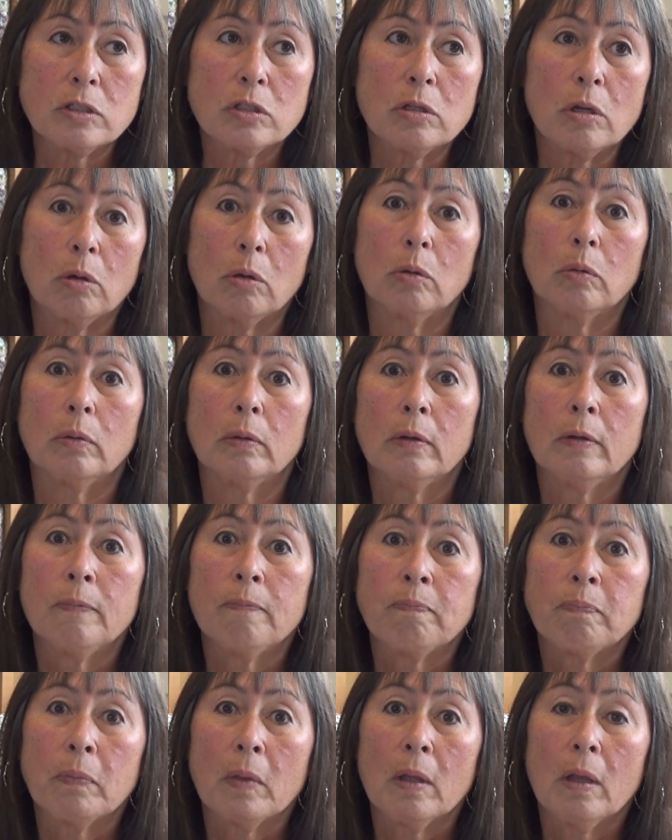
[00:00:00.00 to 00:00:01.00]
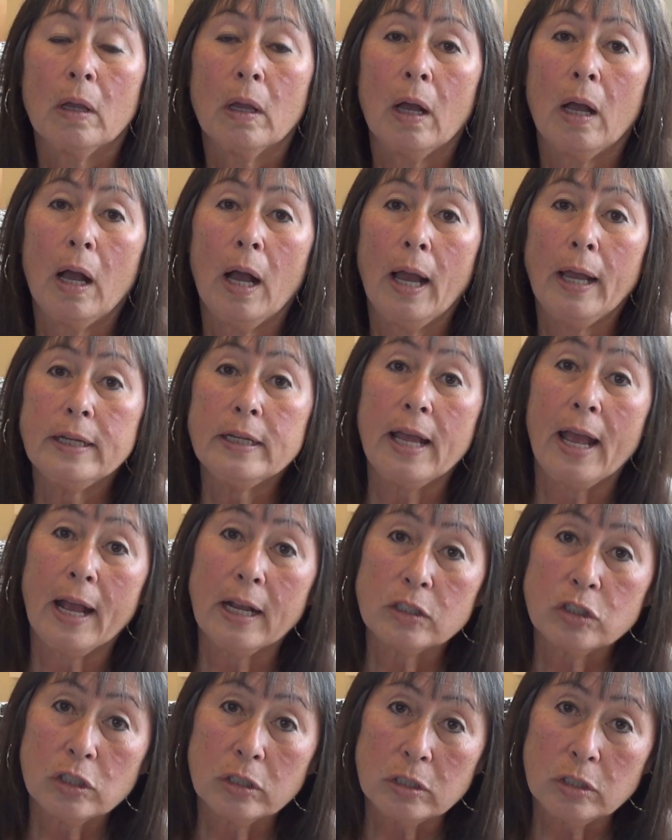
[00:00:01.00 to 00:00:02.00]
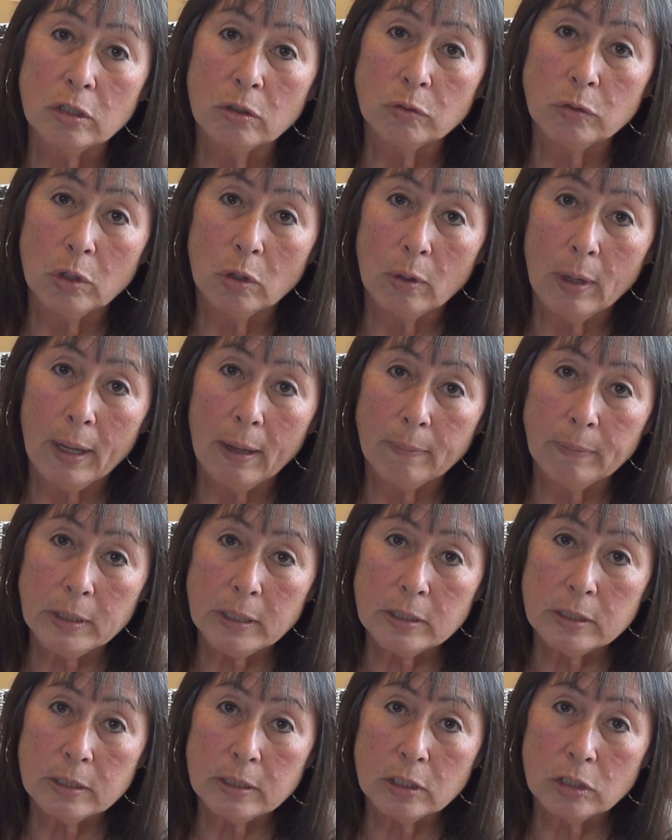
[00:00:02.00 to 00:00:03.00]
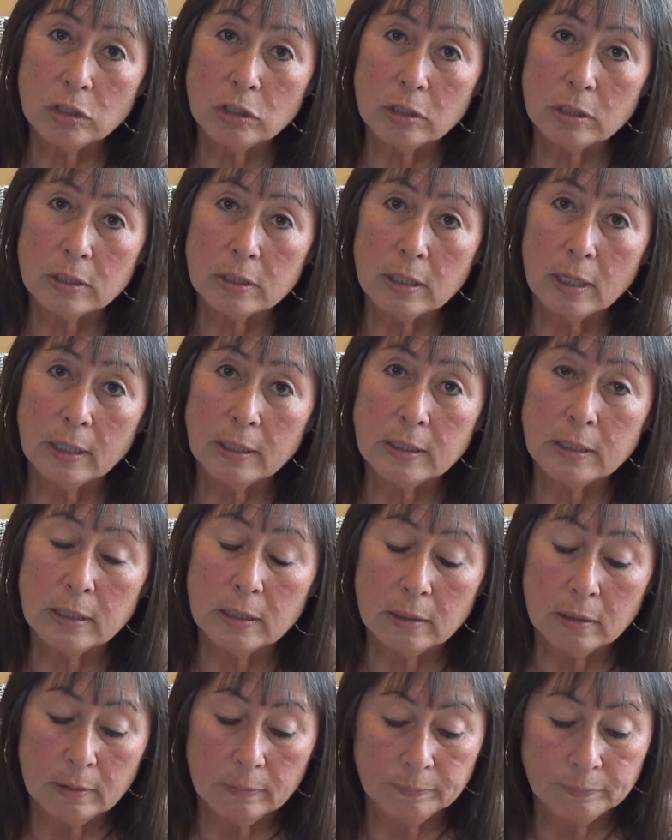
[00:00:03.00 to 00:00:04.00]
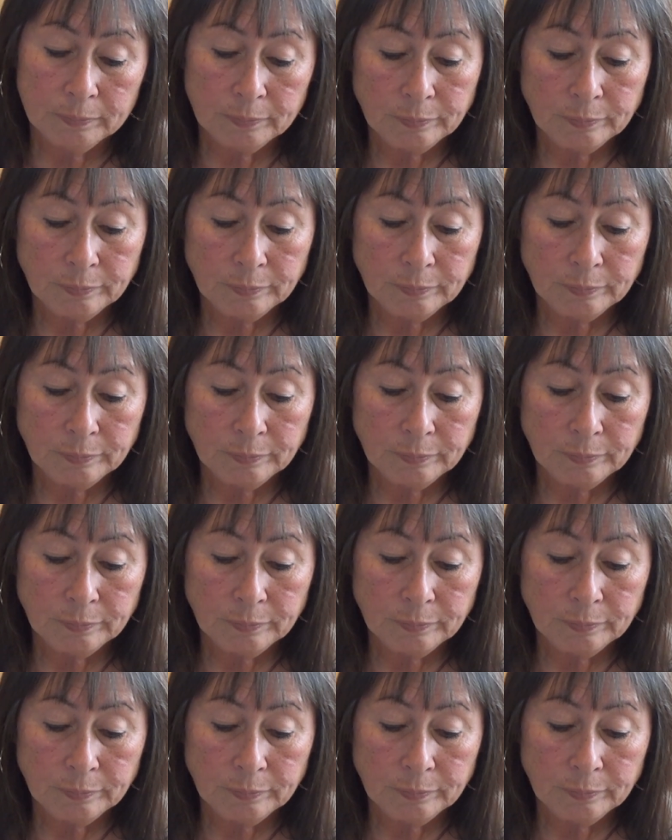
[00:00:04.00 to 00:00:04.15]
So I actually don't know how many stitches I did,